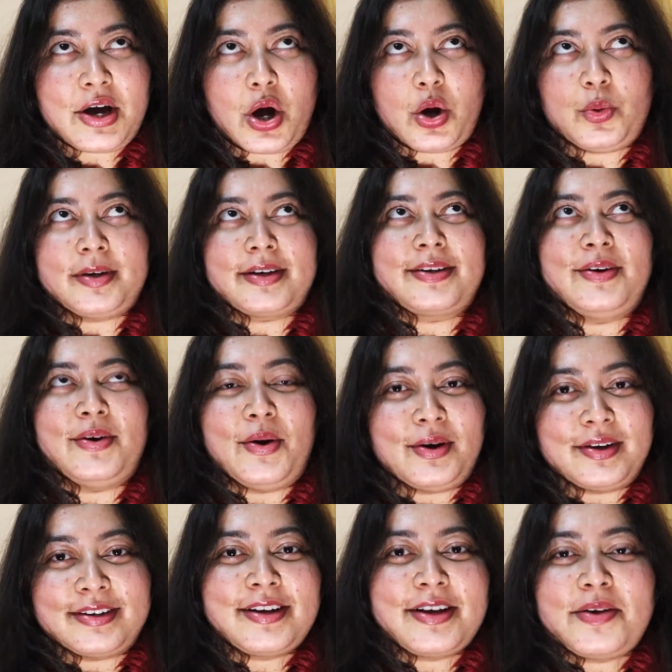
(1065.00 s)
oh my
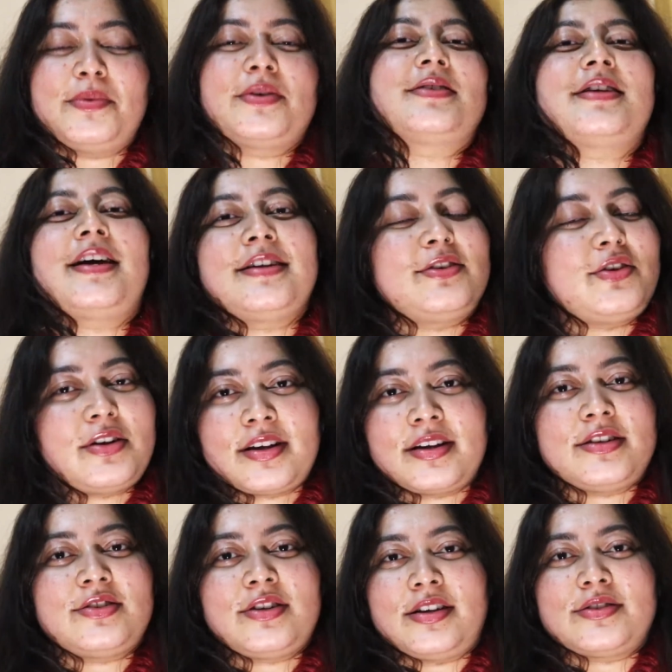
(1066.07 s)
god, because I did not get
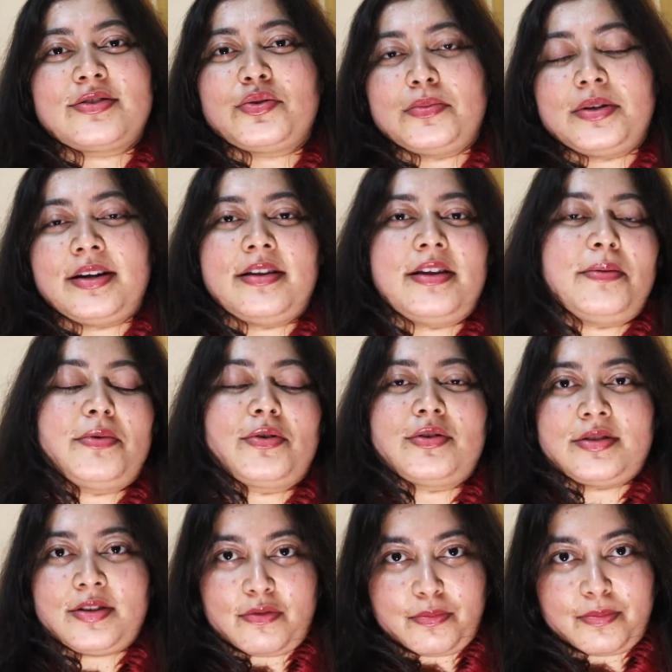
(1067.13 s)
a chance to meet them
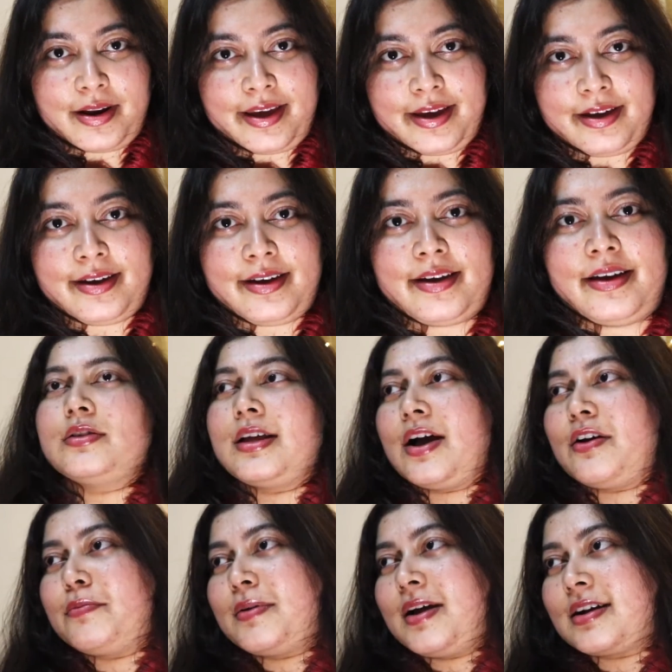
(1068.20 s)
because they were playing and they
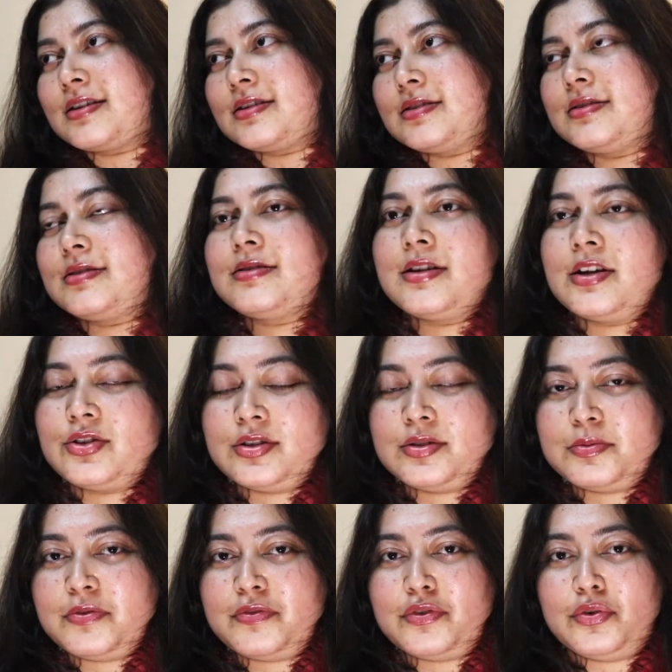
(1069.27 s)
have practice sessions
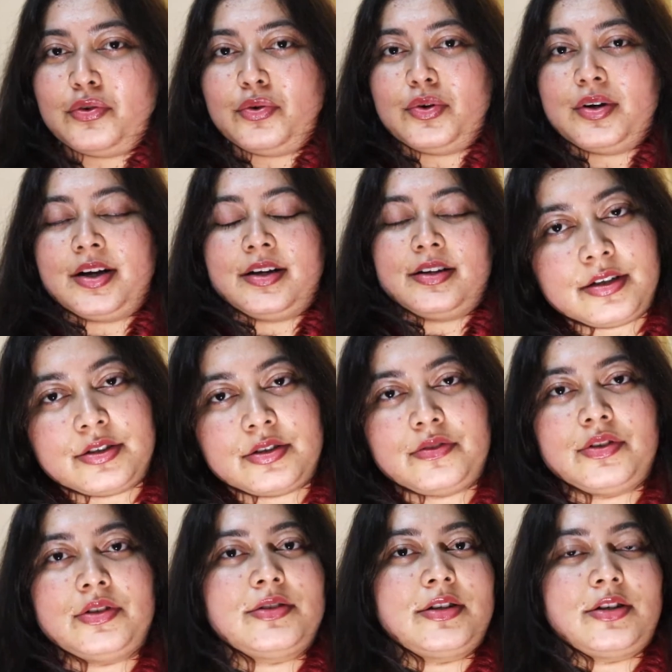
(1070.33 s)
before and
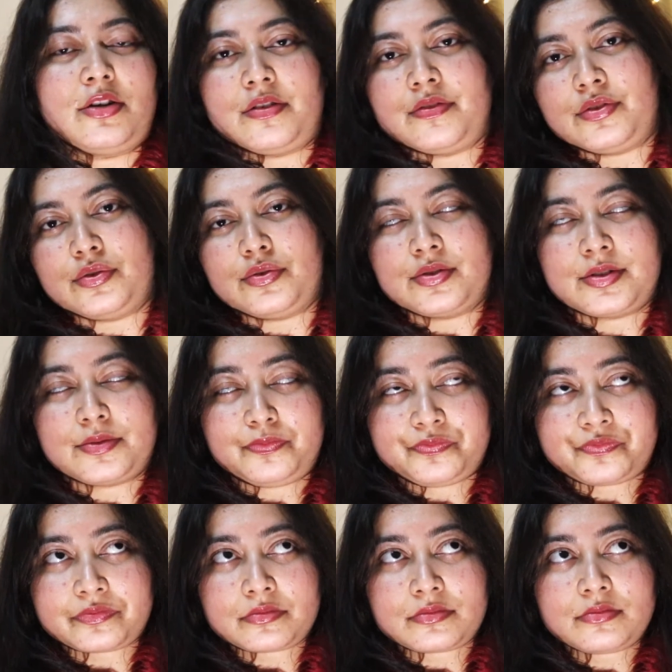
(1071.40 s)
interviews and all of those
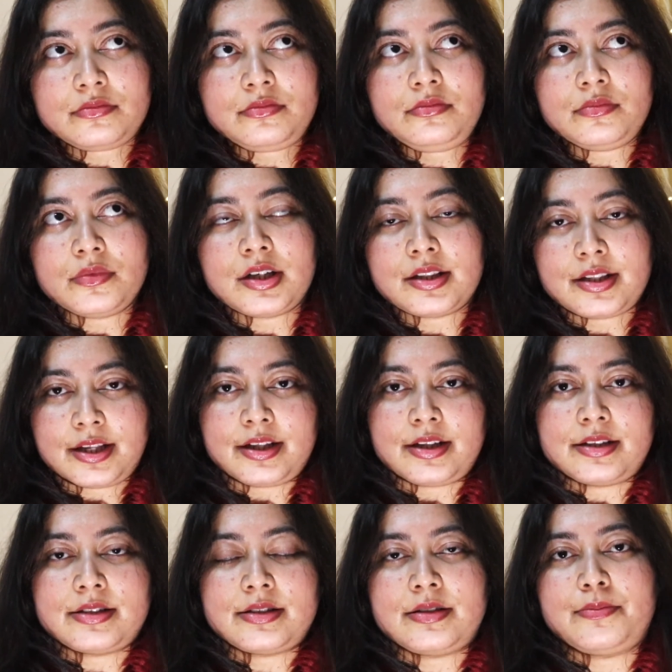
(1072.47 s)

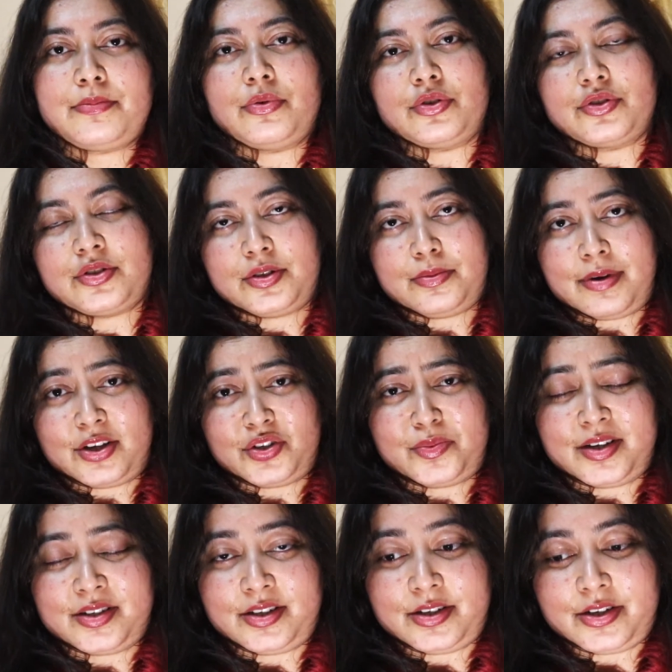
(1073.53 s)
things, post match
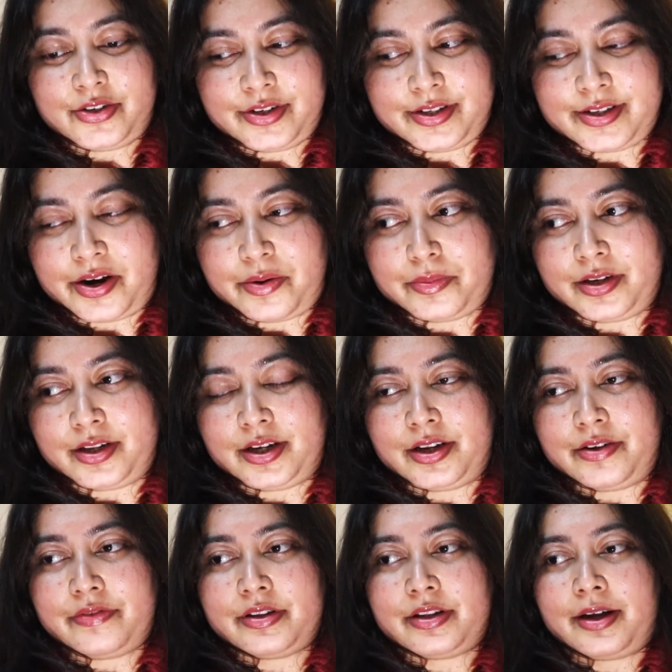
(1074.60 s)
presentation ceremony and
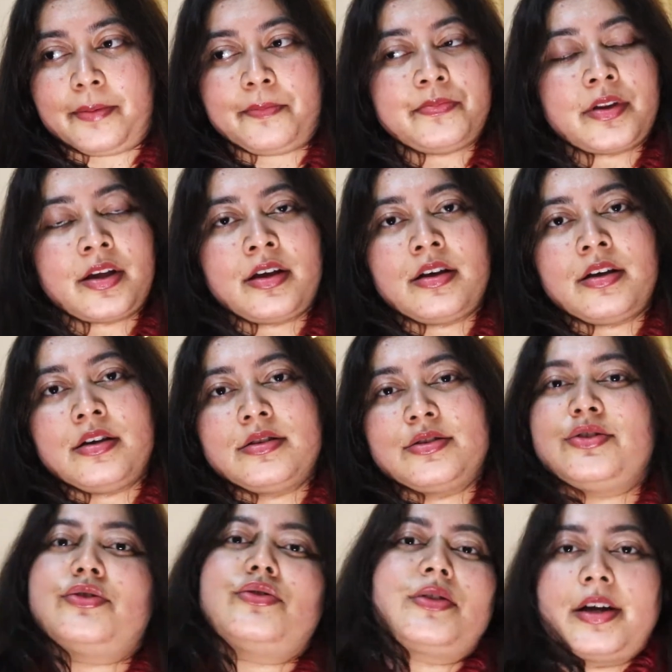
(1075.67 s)
everything. So
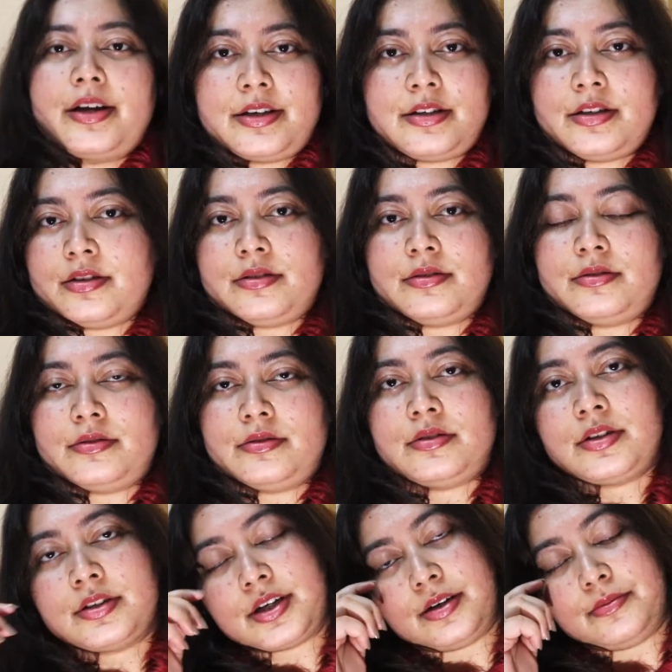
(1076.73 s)
you don't get
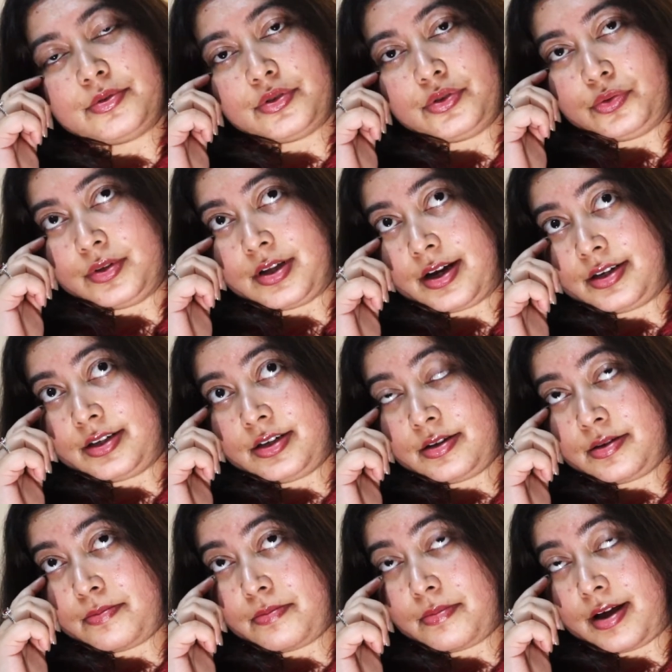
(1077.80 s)
time to do that
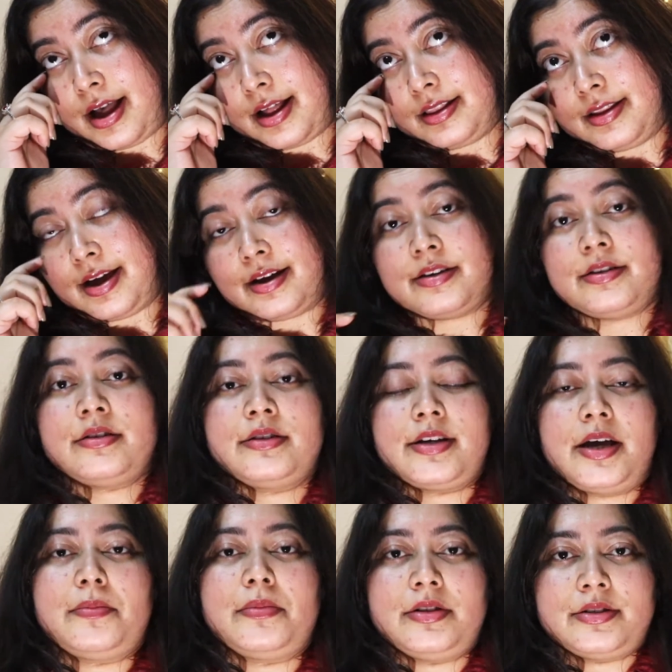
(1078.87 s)
at that
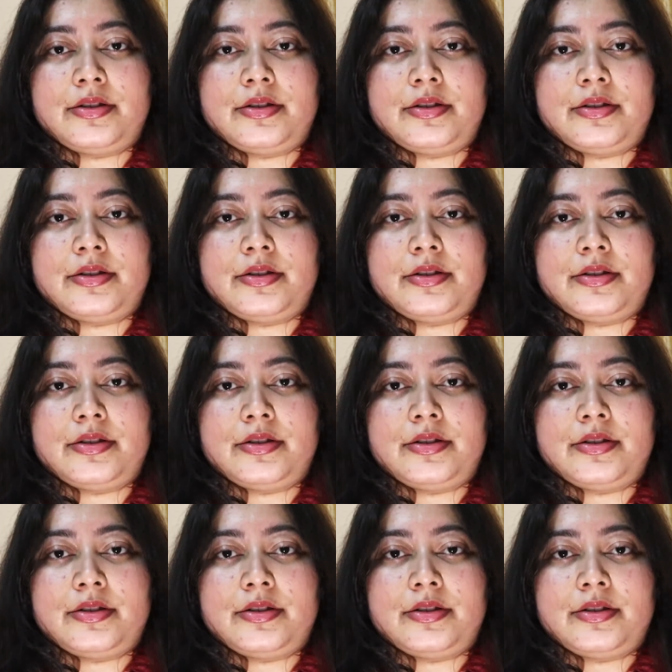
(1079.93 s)
time in the